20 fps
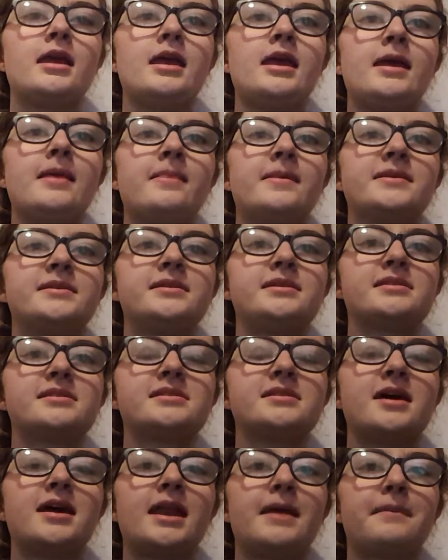In the
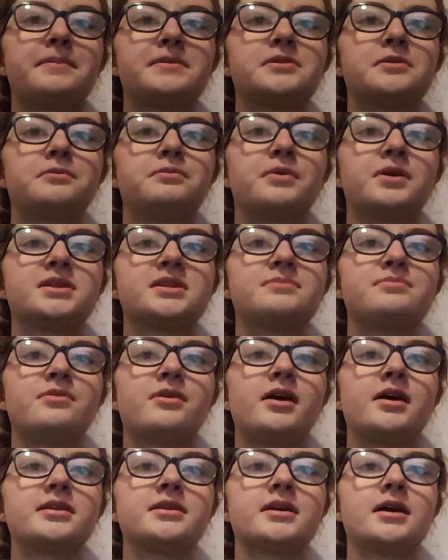season nine episode Once
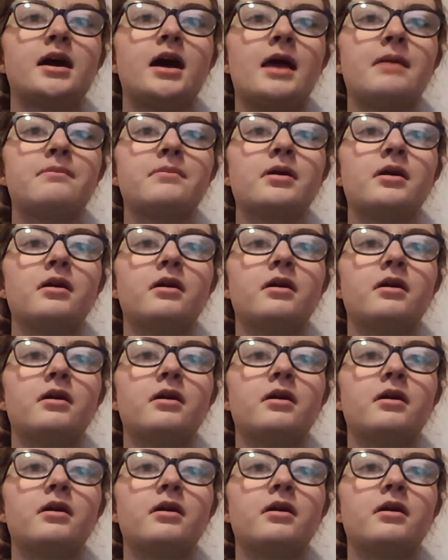Upon a Time,